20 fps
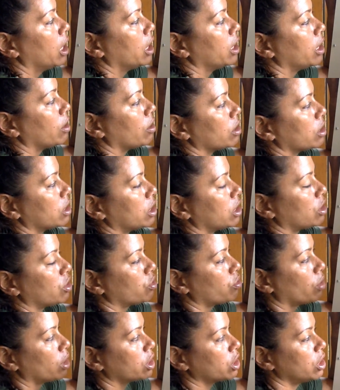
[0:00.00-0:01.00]
There's
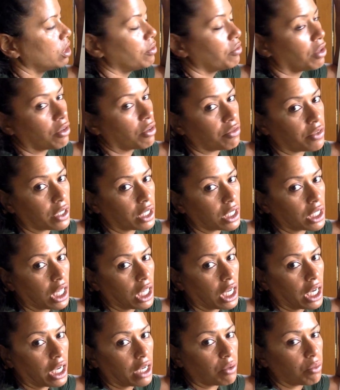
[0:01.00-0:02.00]
destruction of
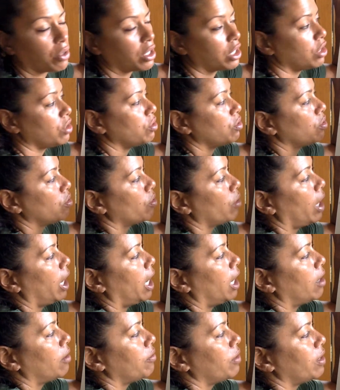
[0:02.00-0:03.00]
alveoli when you
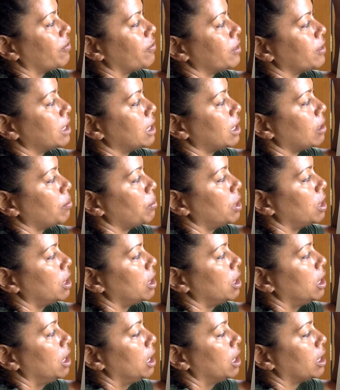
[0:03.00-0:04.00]
have emphysema.
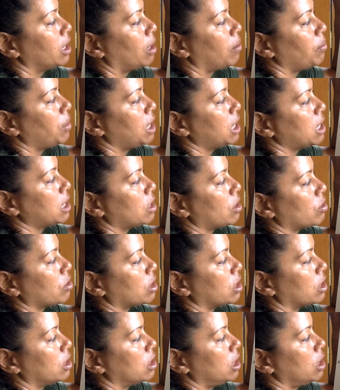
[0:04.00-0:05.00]
That means there's
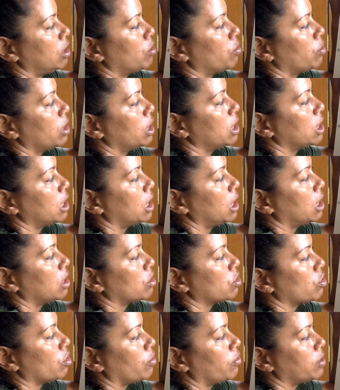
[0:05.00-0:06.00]
a decrease in
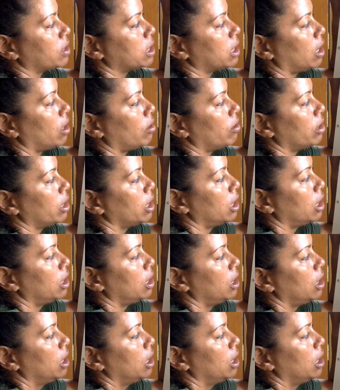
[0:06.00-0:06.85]
surface area.